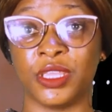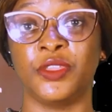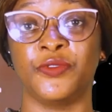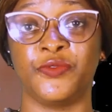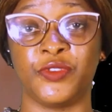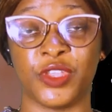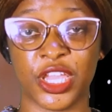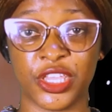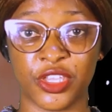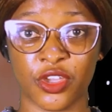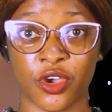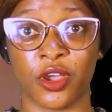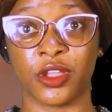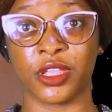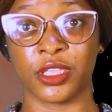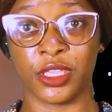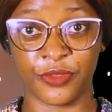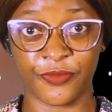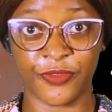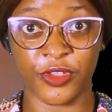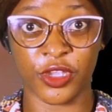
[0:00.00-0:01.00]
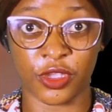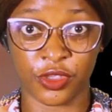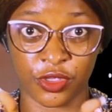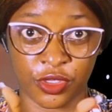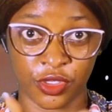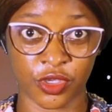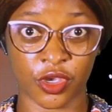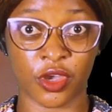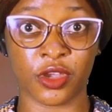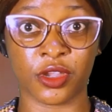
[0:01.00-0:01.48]
If you're
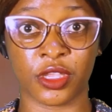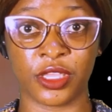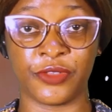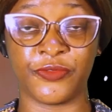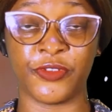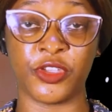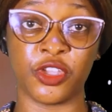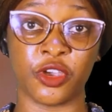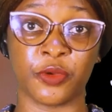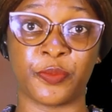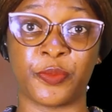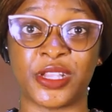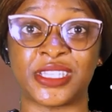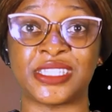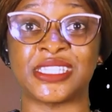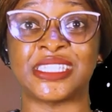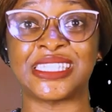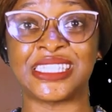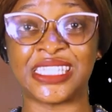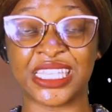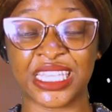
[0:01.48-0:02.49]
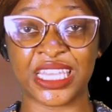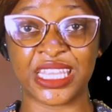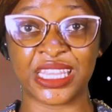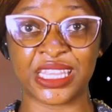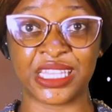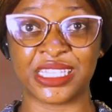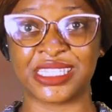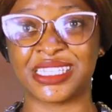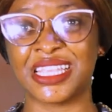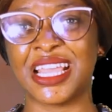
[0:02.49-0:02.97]
a young person
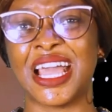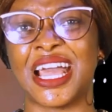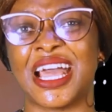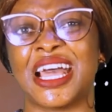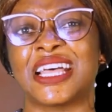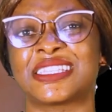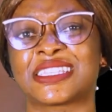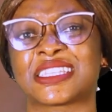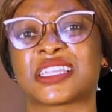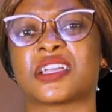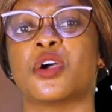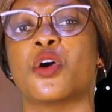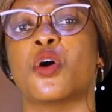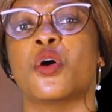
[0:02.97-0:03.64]
seeing this, ask